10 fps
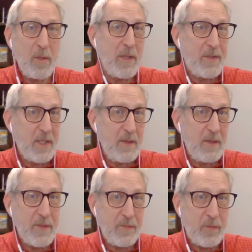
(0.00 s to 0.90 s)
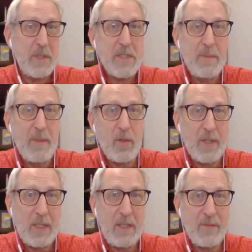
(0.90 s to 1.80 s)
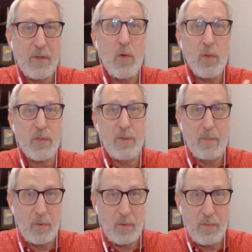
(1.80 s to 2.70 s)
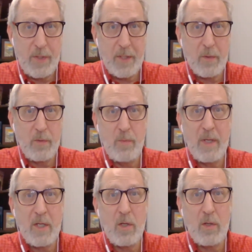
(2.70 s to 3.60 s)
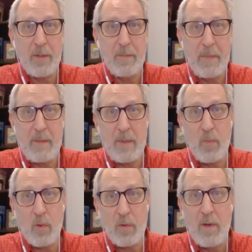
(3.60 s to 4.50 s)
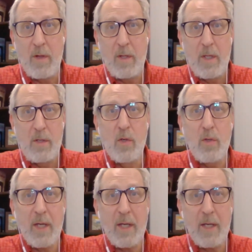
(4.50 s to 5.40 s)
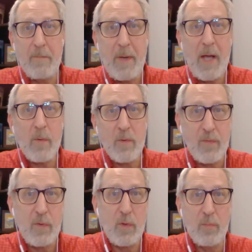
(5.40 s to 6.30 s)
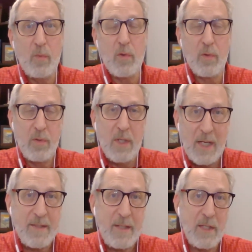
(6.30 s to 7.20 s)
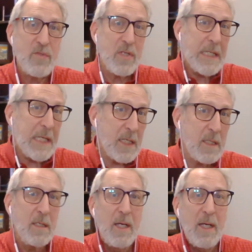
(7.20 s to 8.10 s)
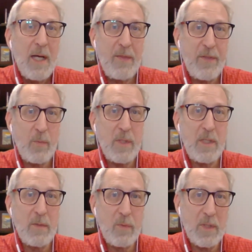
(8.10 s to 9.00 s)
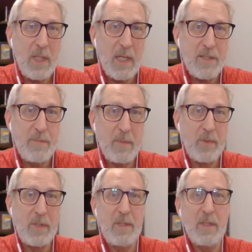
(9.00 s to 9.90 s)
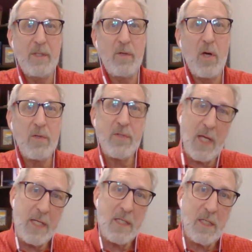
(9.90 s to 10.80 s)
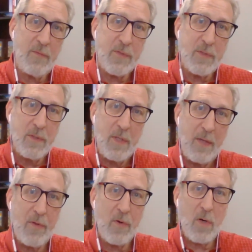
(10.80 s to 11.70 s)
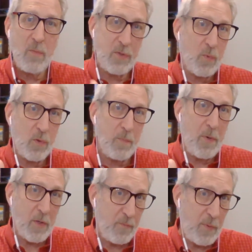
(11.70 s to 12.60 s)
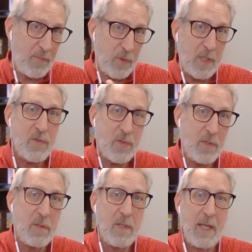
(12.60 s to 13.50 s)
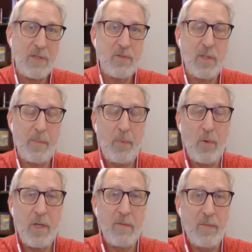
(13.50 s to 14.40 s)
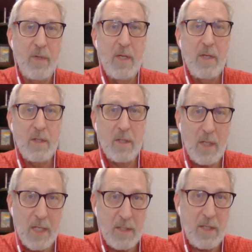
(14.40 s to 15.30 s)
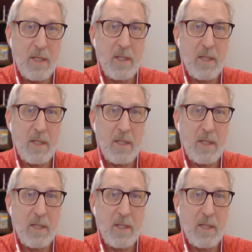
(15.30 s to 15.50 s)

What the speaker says: gifts of charisma, or the gifts that are noticeable, you may call them maybe more powerful or more attention getting, I think we need to realize biblically that there are sign gifts, which were part of Revelation, actually at the point of God